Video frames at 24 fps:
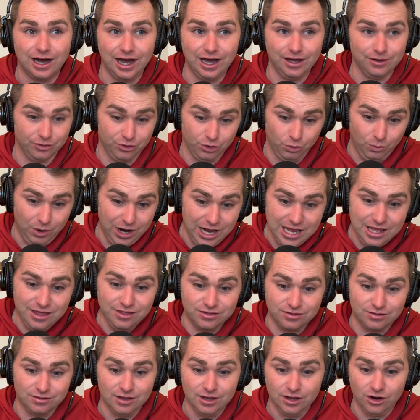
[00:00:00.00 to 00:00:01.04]
The way
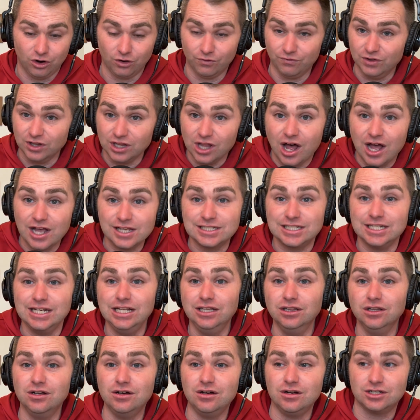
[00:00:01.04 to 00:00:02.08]
her velocity
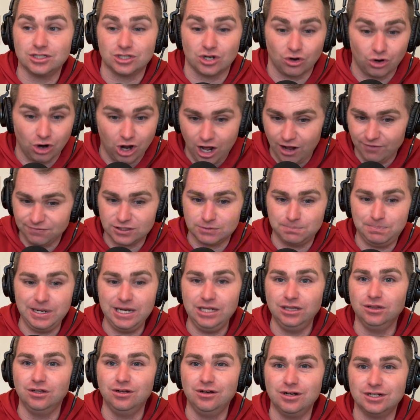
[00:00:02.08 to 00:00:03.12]
looks, her
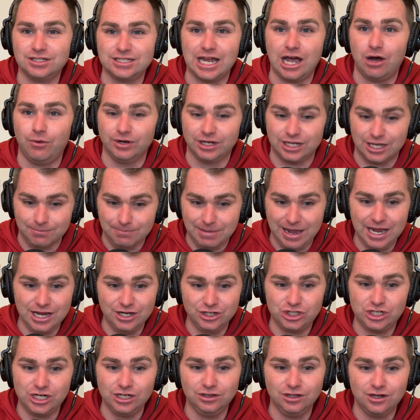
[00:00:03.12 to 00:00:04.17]
off-speed looks, how in command
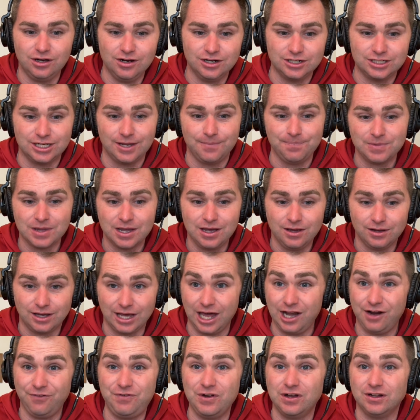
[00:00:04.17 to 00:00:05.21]
she looks,
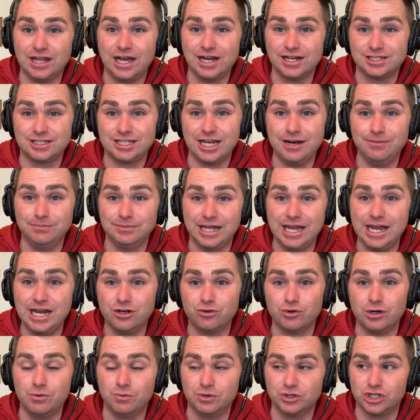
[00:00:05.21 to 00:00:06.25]
kind of felt like Sam
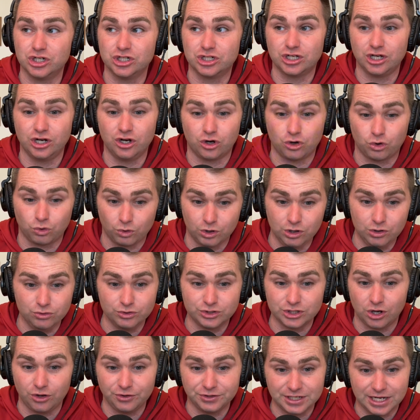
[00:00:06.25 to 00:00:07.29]
Landry was just going to cruise
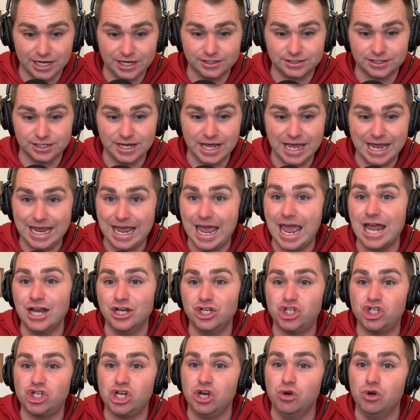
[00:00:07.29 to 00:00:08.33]
all day today. And she